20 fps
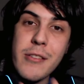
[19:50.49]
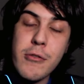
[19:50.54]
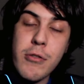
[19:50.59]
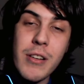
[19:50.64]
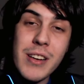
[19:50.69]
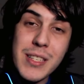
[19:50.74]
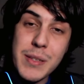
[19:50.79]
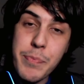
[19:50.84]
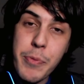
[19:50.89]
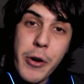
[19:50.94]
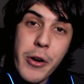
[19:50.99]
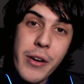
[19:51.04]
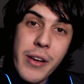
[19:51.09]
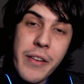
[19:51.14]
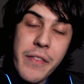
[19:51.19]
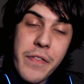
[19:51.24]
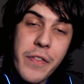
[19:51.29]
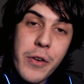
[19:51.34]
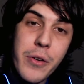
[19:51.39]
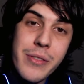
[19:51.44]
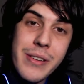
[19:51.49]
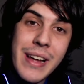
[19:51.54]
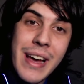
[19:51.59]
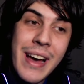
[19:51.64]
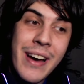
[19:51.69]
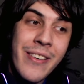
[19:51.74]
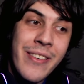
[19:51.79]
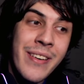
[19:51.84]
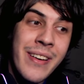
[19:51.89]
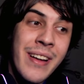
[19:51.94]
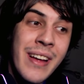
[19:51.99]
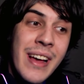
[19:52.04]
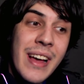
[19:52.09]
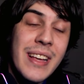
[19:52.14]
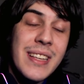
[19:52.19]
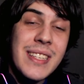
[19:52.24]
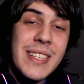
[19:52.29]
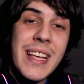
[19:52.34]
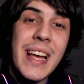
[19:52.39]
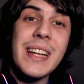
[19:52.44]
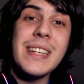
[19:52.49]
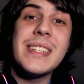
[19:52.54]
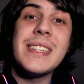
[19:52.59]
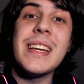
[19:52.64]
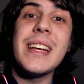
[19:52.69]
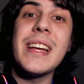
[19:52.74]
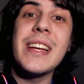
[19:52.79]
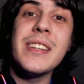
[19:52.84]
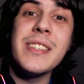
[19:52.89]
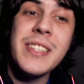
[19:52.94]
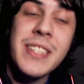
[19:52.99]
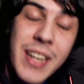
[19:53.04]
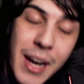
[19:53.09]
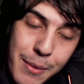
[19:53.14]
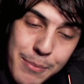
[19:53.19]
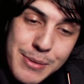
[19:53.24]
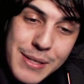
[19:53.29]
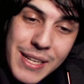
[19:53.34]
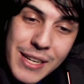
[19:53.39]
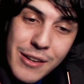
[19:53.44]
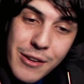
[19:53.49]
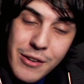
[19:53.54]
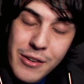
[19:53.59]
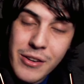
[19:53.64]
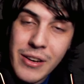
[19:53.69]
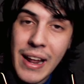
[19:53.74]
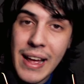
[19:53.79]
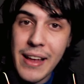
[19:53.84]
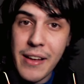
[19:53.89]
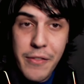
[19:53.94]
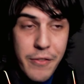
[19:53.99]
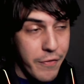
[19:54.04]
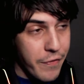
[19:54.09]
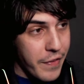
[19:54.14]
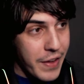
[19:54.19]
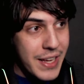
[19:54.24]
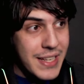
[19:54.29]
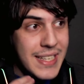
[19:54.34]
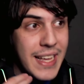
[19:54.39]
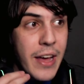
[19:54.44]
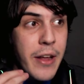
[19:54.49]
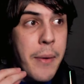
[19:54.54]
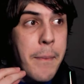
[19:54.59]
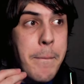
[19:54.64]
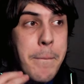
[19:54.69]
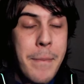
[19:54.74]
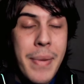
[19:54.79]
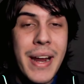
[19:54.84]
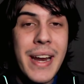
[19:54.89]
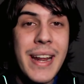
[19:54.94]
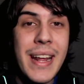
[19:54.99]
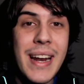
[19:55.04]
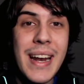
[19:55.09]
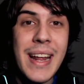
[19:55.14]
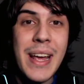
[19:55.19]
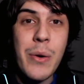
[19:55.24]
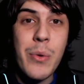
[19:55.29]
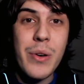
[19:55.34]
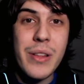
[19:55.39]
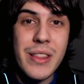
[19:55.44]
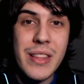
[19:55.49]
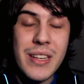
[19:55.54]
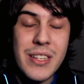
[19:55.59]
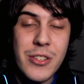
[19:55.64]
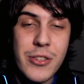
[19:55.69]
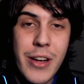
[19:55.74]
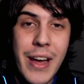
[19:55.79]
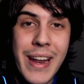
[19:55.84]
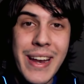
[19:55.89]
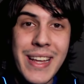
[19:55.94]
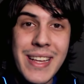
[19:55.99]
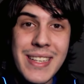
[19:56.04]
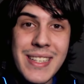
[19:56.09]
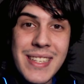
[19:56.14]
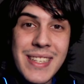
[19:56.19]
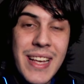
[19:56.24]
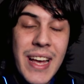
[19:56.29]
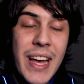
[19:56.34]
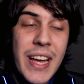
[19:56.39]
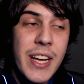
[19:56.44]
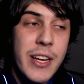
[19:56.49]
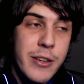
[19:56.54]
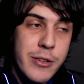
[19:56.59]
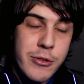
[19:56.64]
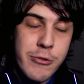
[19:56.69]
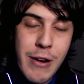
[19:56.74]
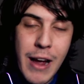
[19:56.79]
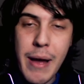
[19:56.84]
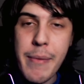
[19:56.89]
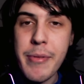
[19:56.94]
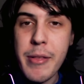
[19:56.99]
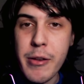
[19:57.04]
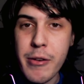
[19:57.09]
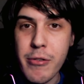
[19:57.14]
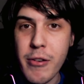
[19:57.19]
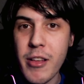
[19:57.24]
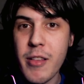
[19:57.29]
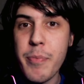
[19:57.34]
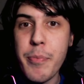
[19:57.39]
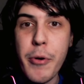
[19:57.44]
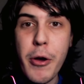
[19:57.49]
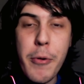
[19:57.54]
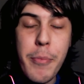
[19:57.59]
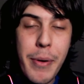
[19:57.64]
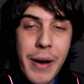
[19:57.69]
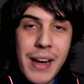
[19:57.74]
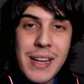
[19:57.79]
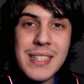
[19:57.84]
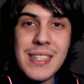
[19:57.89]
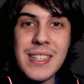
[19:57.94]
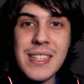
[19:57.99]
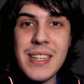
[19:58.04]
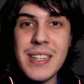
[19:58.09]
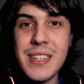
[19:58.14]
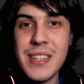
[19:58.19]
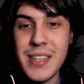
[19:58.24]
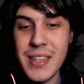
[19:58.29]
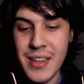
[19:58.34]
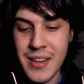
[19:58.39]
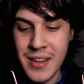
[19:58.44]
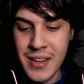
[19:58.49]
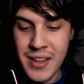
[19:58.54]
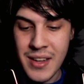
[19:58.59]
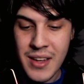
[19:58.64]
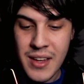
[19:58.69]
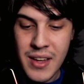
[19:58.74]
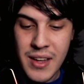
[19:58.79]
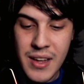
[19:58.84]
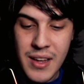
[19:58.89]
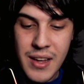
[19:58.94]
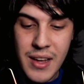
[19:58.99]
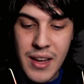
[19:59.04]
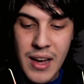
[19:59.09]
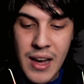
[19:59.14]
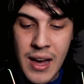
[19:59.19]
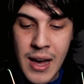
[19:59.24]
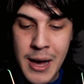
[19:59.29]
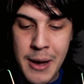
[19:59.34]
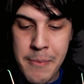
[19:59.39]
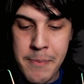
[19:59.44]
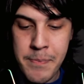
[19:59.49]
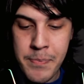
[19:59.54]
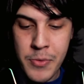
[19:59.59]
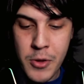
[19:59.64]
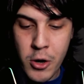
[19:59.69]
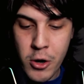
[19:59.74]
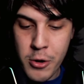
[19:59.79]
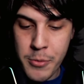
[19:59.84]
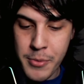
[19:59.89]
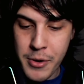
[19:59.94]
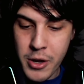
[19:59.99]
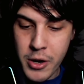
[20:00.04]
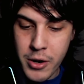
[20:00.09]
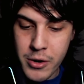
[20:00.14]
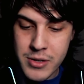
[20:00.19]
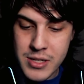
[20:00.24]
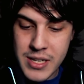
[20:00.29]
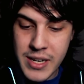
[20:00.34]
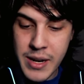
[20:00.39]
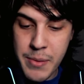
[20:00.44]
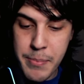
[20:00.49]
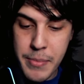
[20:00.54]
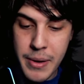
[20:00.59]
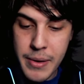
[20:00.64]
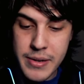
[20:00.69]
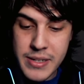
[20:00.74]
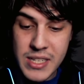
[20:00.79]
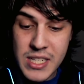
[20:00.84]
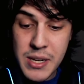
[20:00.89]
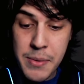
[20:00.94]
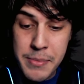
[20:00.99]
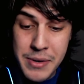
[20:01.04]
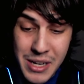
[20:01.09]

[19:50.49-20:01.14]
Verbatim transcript: crossbow can fall down. Senshi jumps and like figures out immediately what the strat is, grabs the crossbow, passes it to um, Homegirl, to, Nam to